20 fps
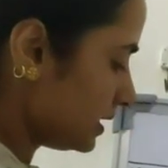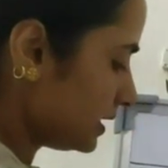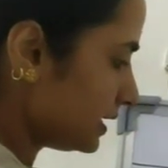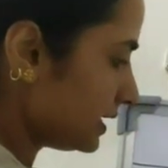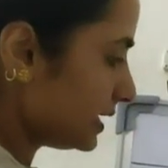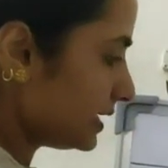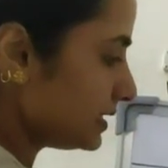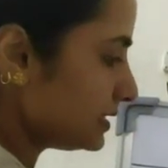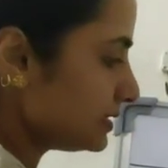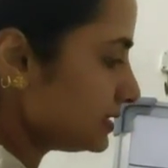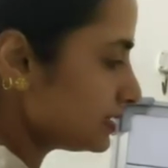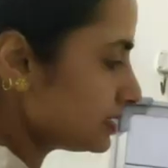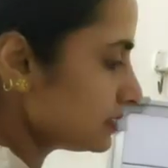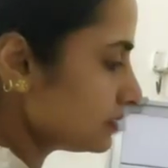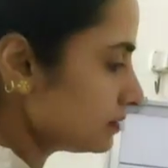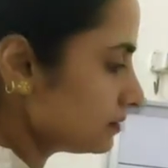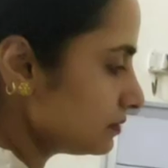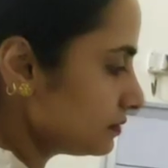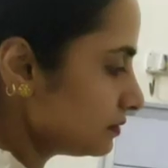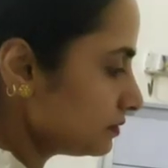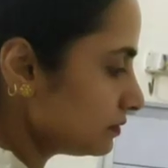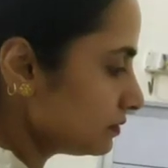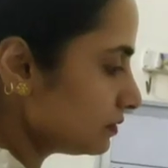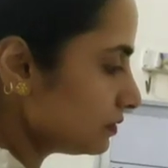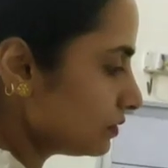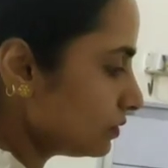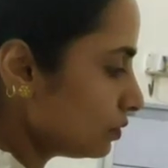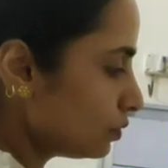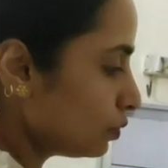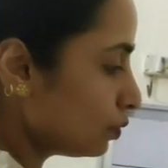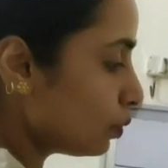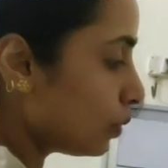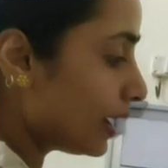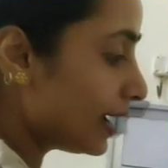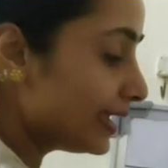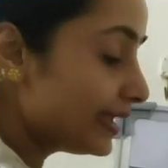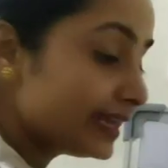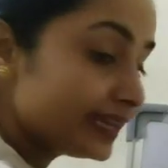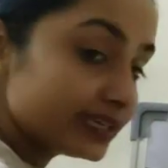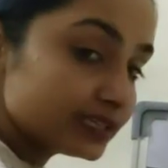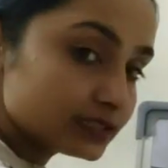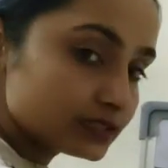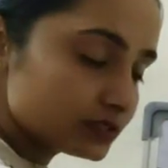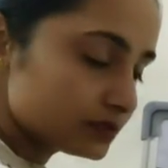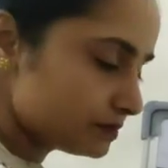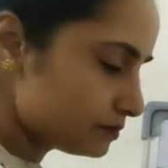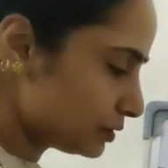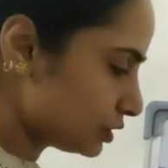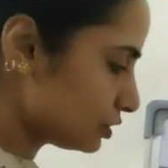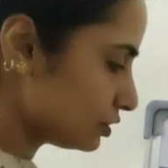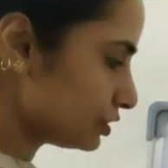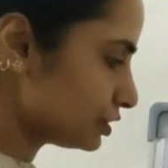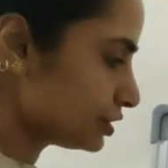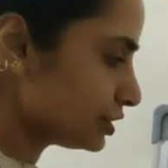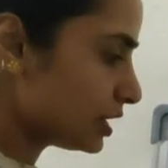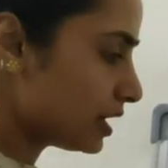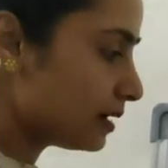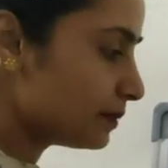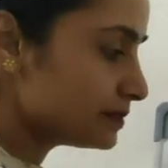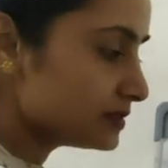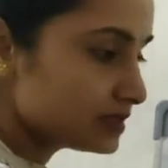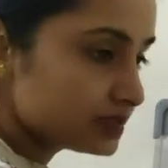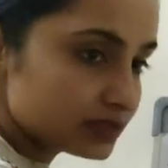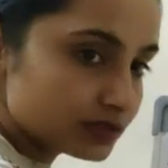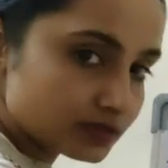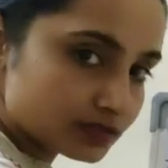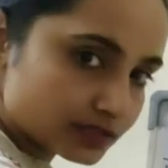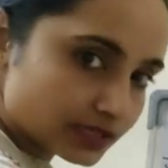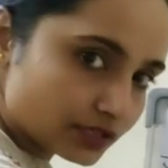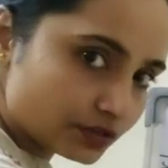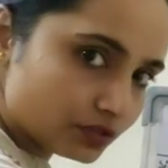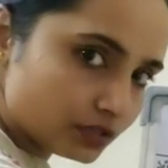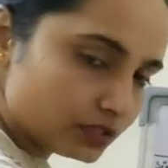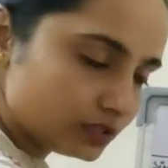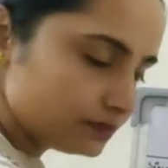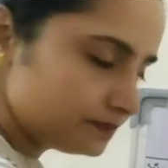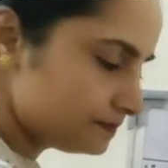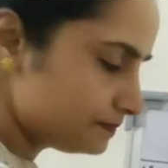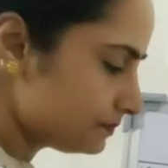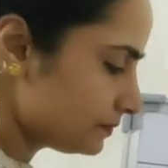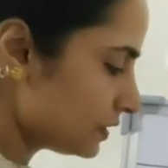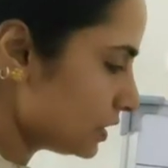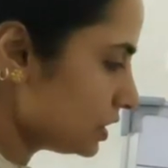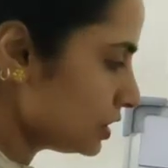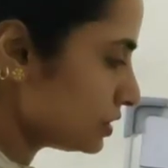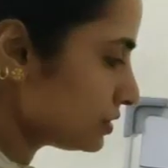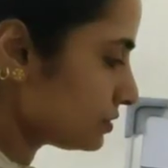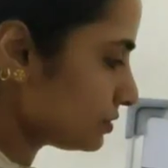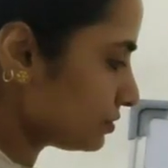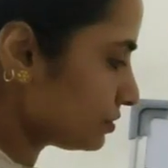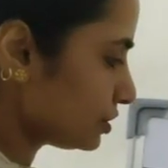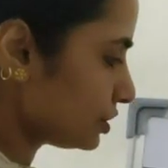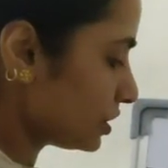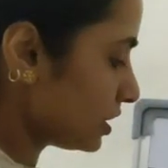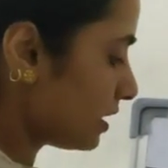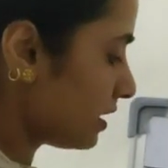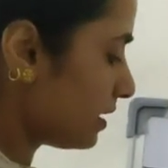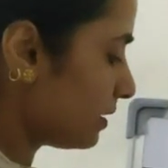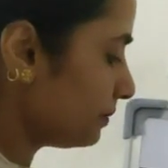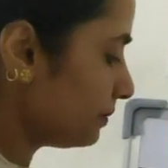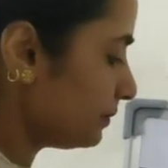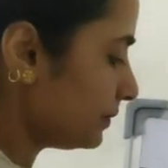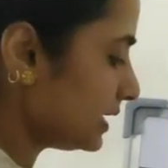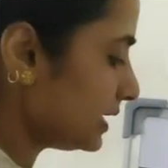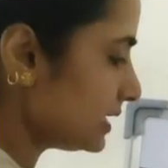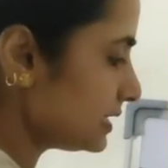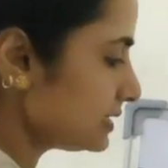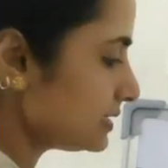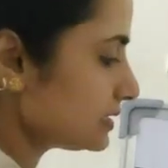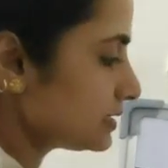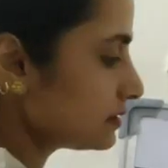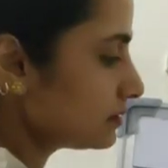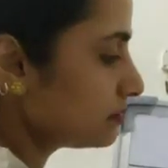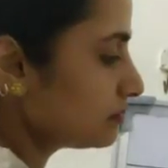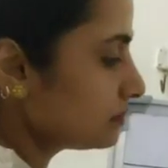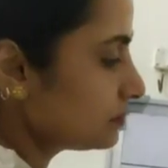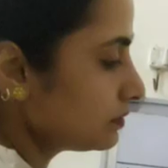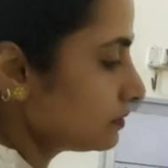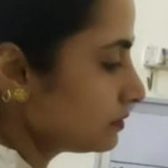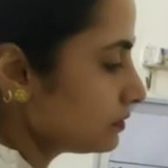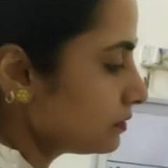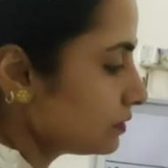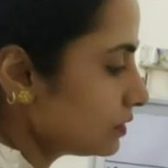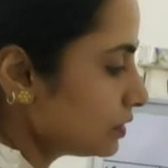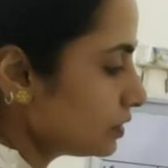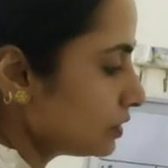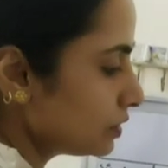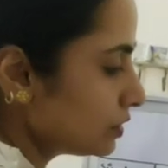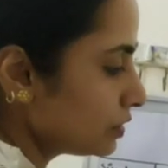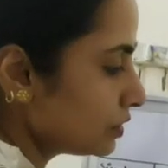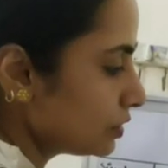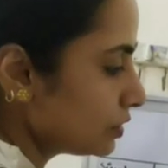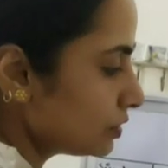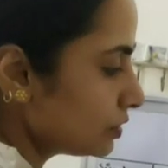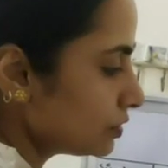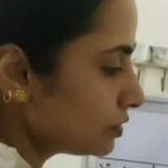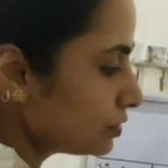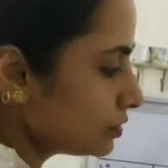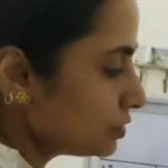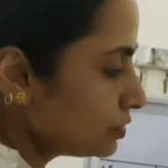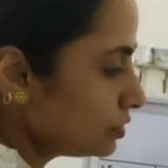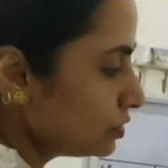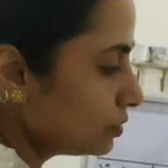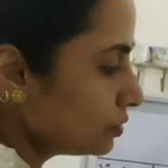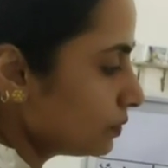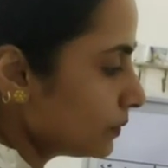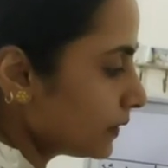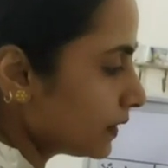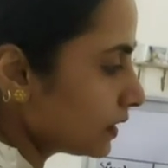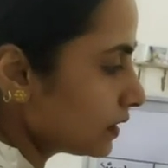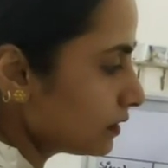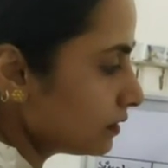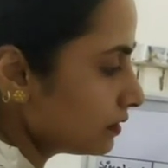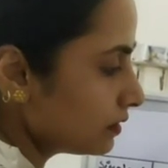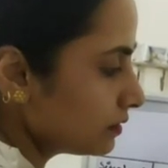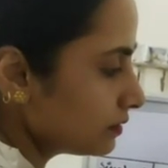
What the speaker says: is, why is? Because Shyam is singular. So Shyam is doing